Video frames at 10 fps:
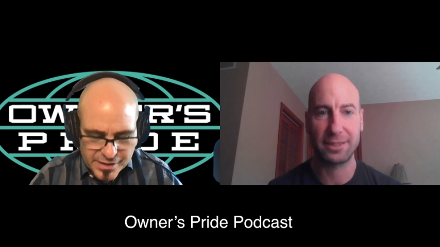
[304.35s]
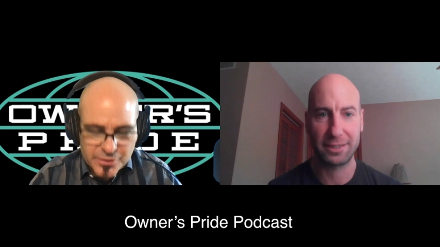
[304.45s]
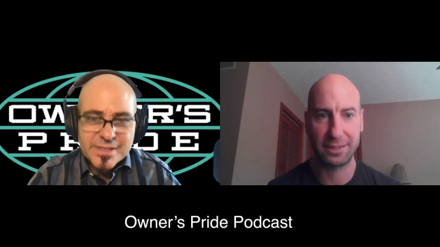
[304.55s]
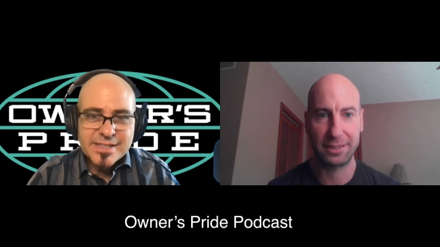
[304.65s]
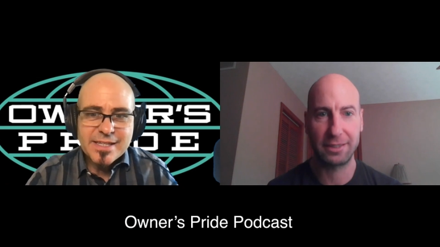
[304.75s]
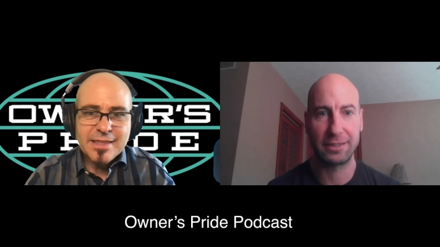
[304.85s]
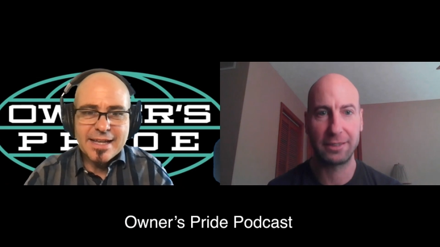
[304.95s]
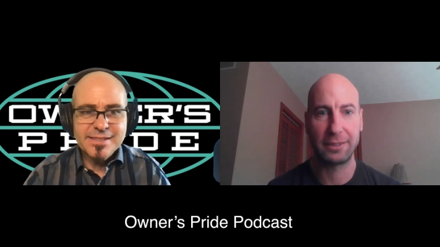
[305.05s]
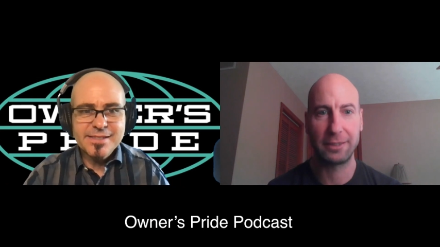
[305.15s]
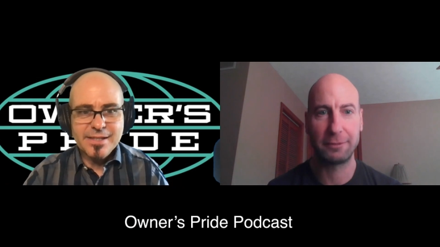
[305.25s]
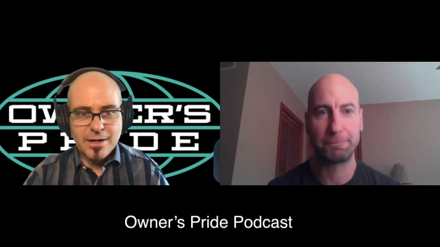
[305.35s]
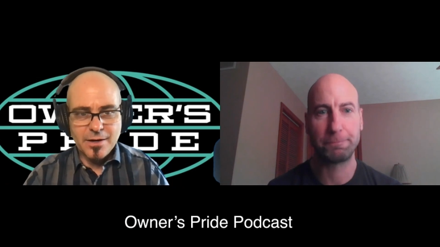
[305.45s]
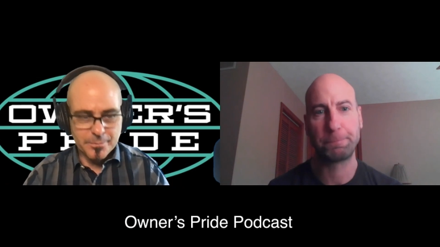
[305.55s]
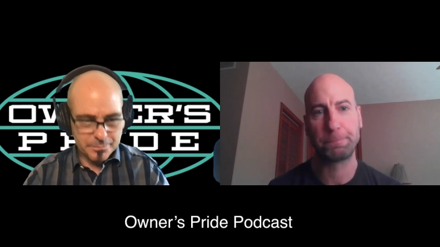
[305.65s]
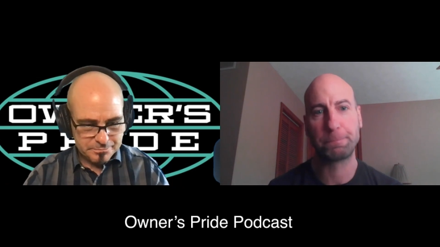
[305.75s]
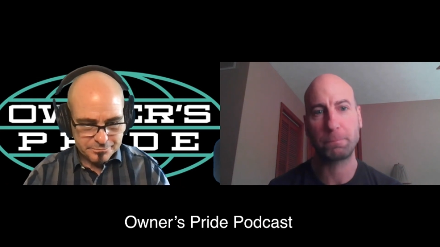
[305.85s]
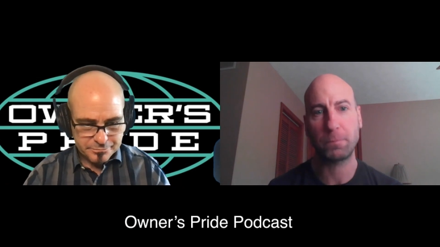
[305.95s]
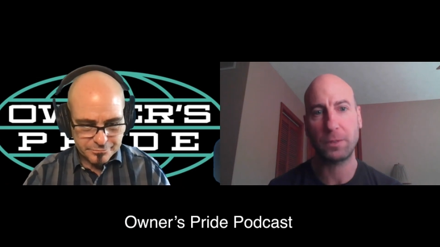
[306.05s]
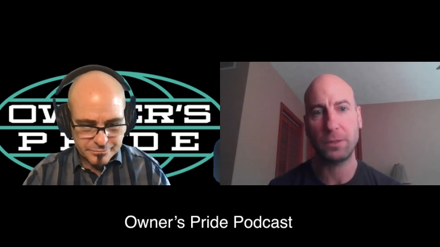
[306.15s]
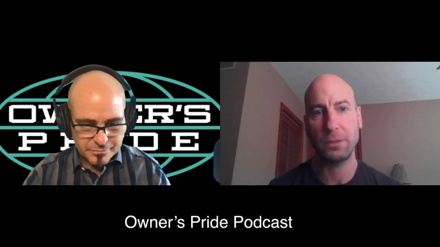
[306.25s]
Speaker 1: yes. you see that's, um,
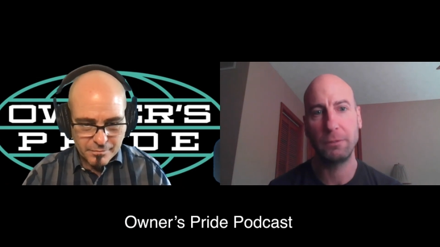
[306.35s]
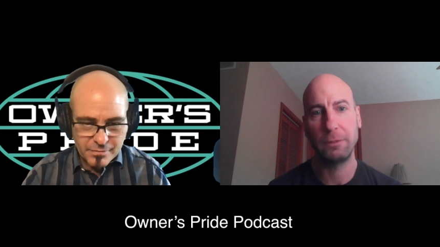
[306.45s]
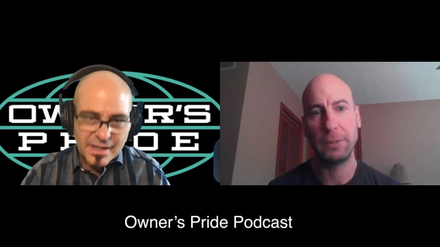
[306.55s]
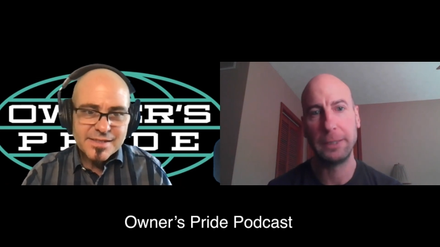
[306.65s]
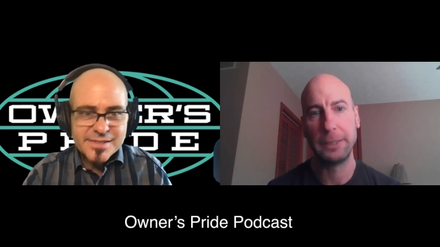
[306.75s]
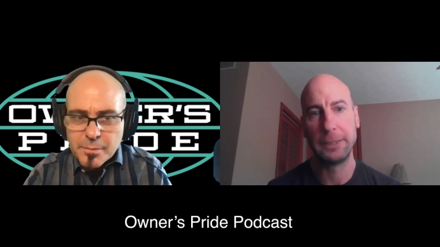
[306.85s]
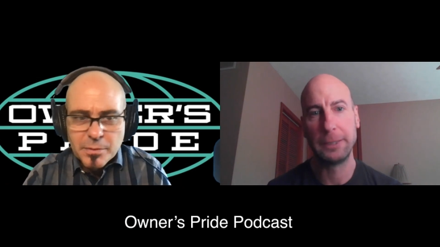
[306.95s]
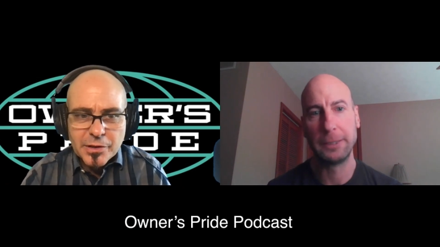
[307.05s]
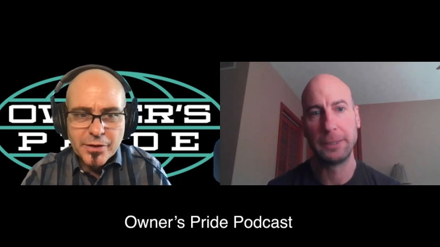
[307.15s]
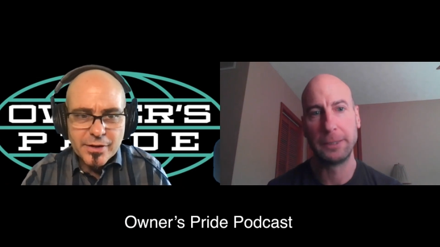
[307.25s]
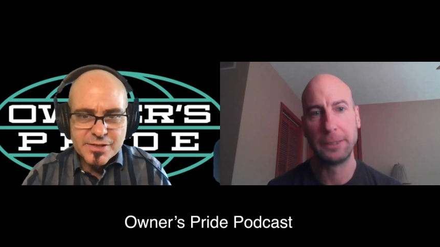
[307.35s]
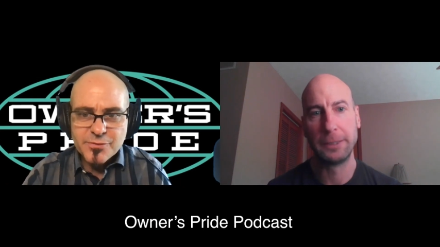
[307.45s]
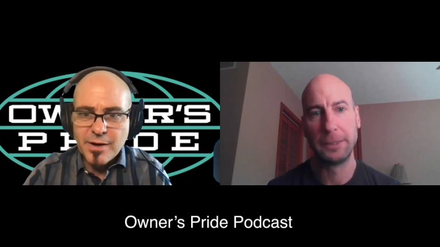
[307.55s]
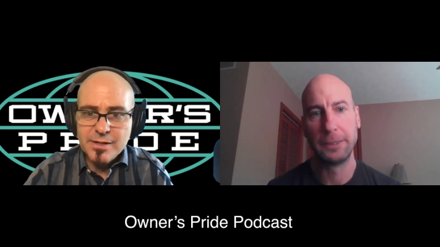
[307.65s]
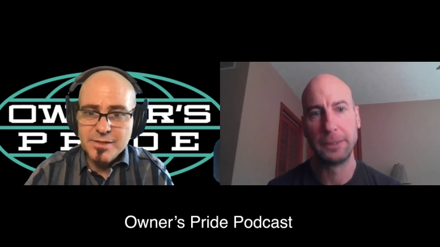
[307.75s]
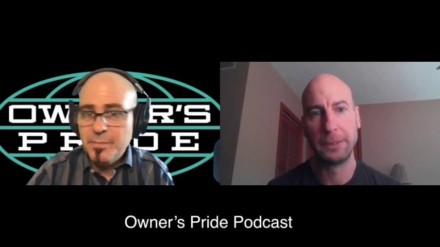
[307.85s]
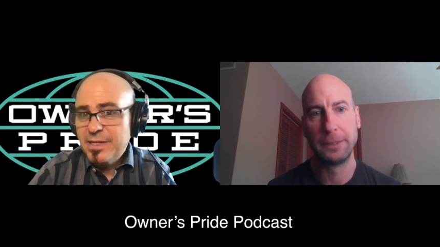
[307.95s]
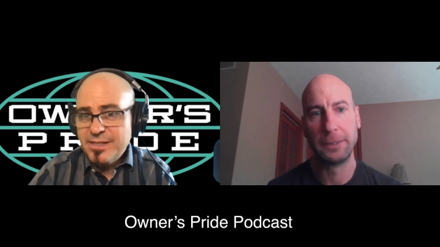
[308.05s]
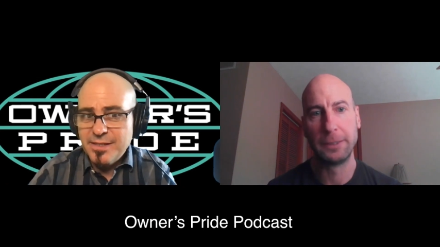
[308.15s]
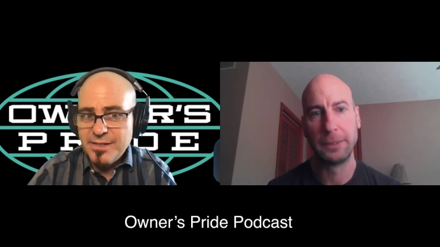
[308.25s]
similar as far as
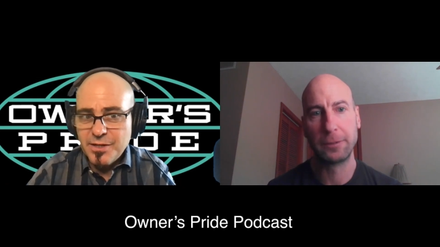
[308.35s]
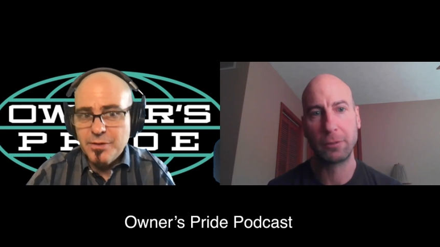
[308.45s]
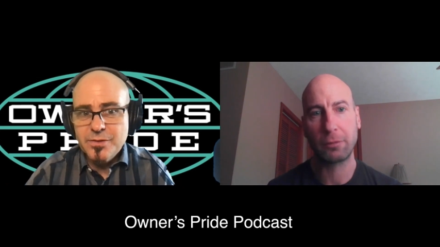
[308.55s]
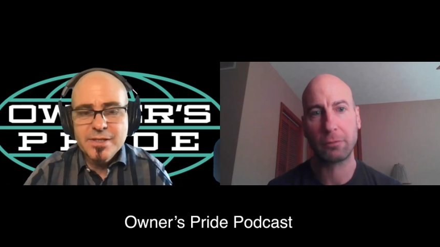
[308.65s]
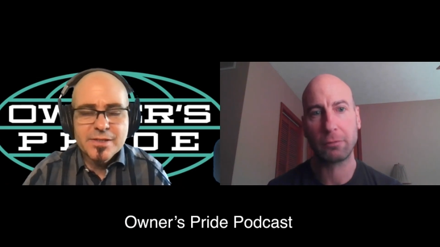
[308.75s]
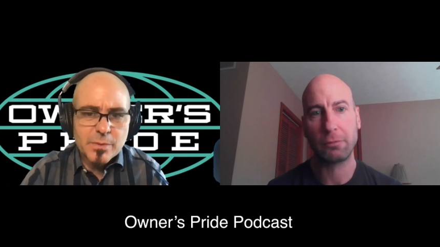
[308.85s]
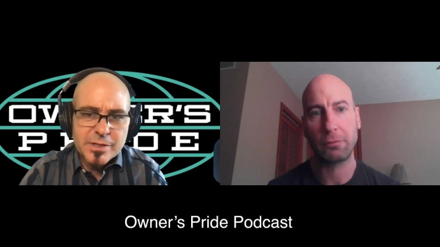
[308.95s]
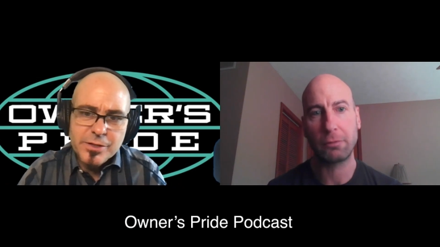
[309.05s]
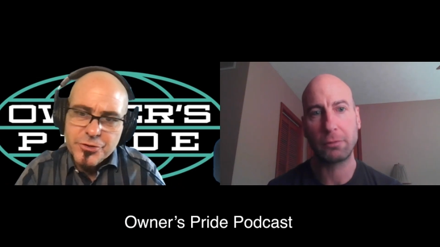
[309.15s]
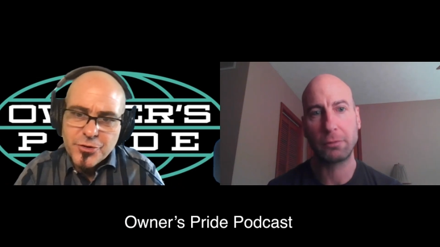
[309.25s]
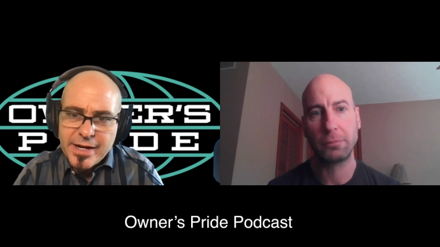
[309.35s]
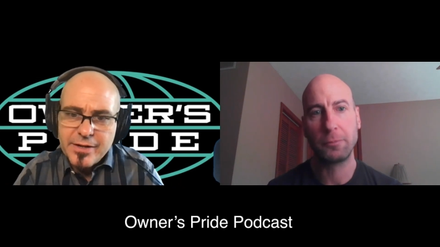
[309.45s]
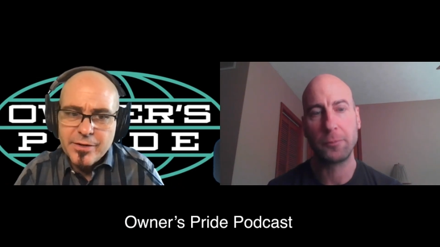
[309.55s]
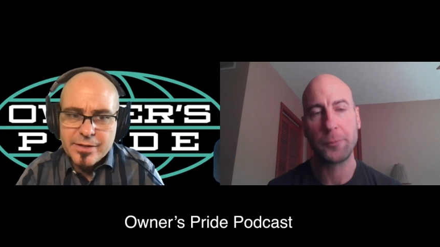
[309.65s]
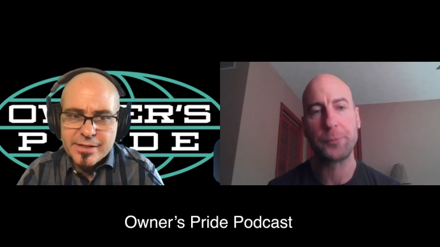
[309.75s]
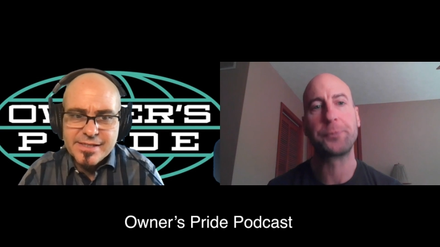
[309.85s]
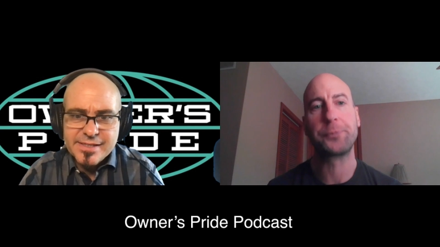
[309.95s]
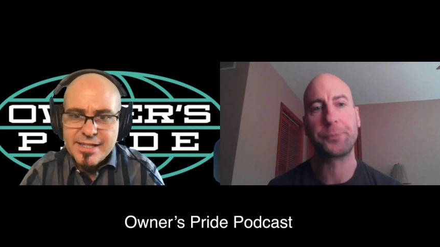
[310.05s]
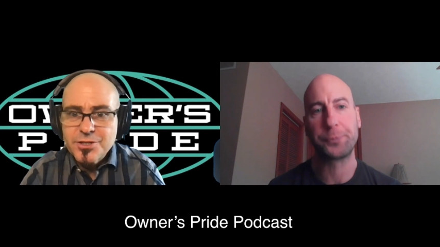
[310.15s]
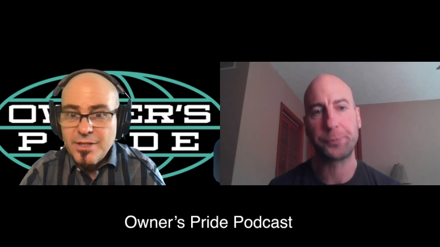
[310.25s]
business goes because when you're a trainer it's
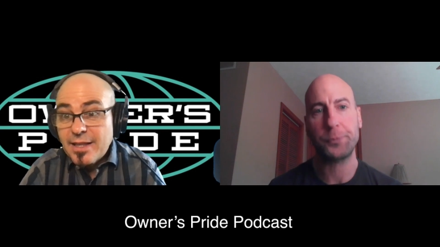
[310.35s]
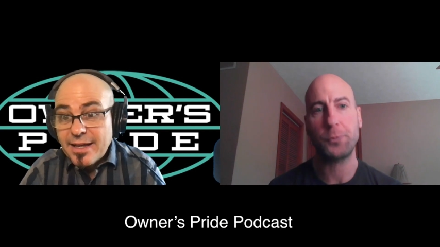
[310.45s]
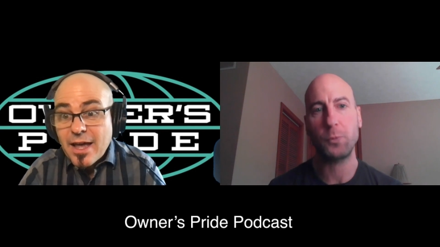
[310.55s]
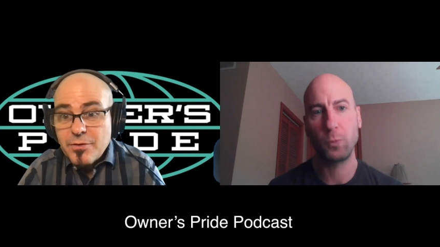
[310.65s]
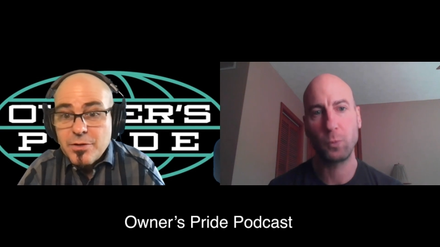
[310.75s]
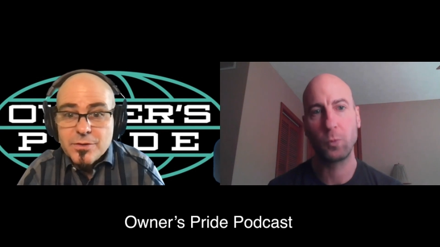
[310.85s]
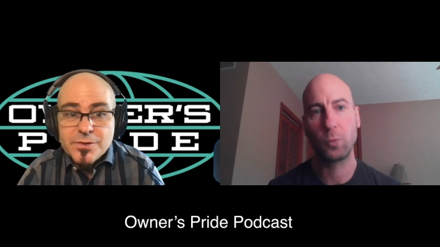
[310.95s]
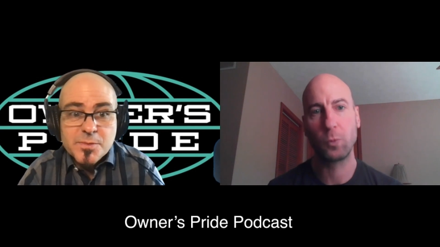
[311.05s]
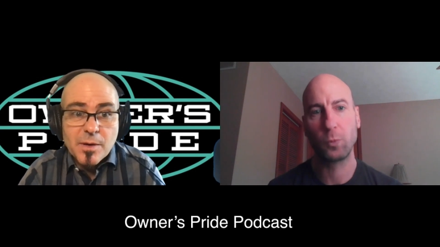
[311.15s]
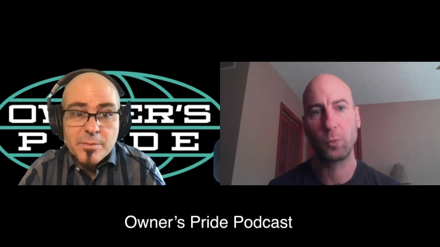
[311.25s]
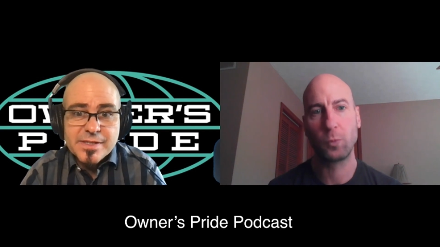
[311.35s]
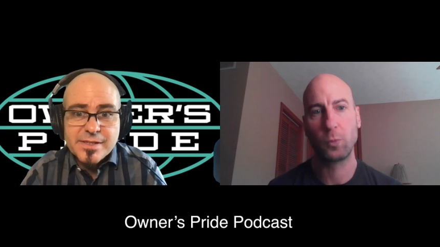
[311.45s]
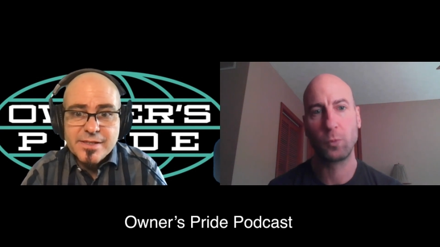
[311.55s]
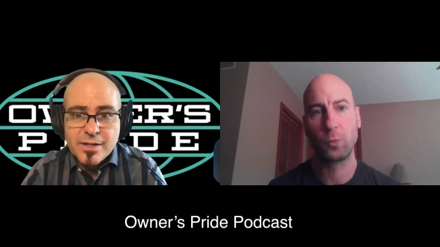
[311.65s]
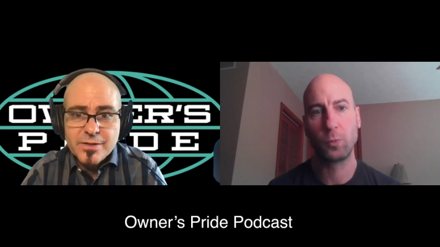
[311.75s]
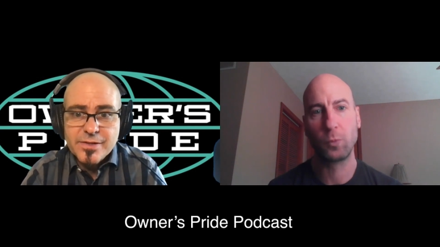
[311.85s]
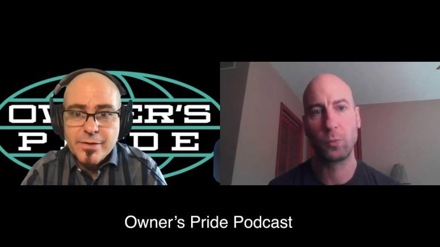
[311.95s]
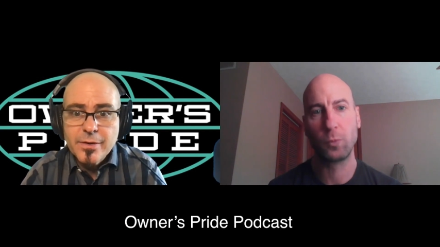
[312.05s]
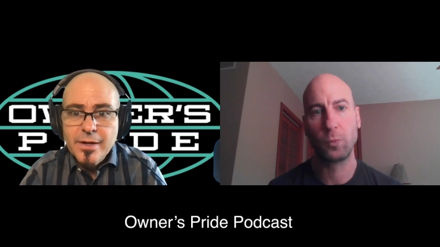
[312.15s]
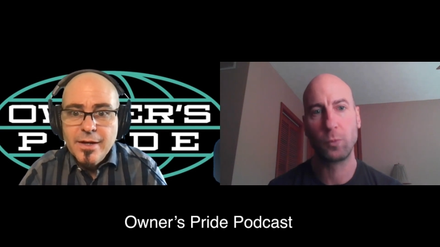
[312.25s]
essentially like having your own small business also